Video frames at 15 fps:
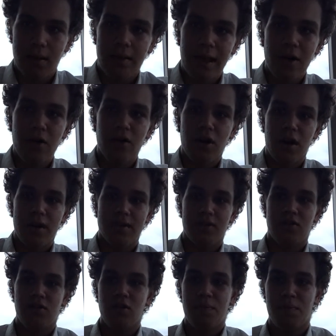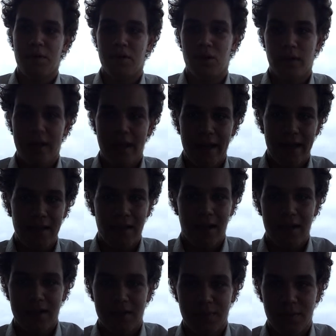Neon costs
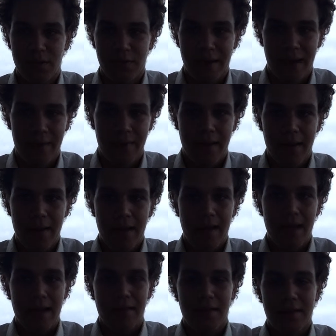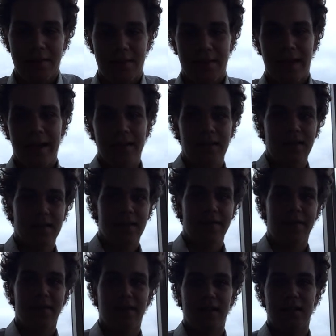$2.28 per gram. In the
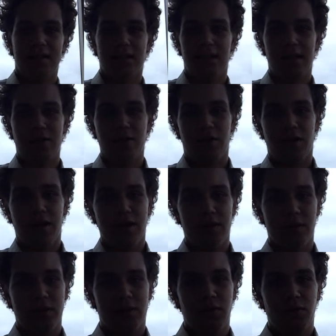1970s, neon cost was